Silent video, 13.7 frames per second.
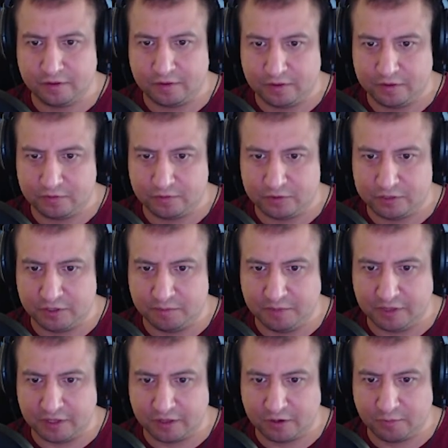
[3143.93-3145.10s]
this one should be a
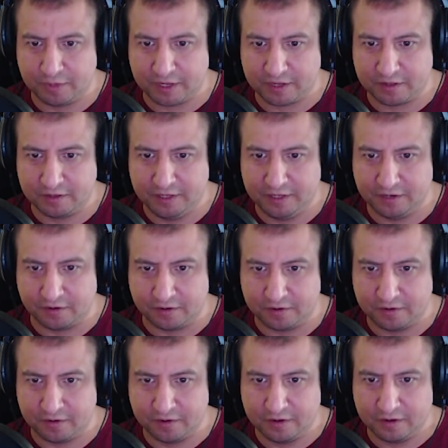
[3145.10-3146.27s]
little bit cleaner.
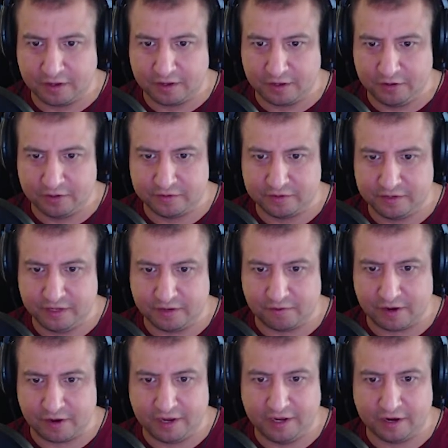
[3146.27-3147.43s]
You can see it
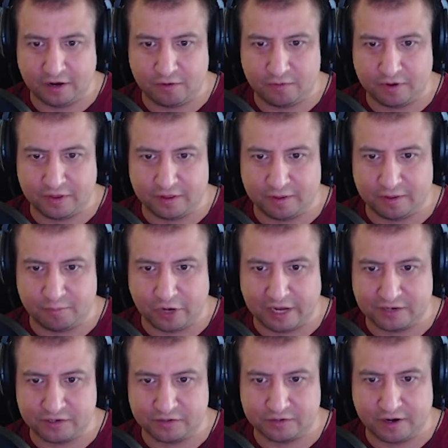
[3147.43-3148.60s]
right here where the
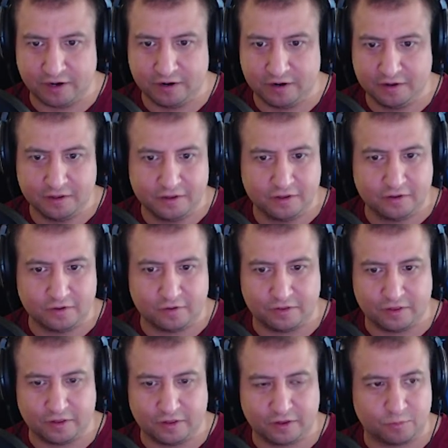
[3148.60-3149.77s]
branches are, or the
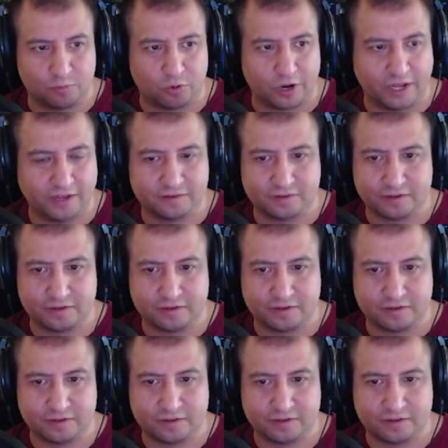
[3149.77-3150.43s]
little breaks.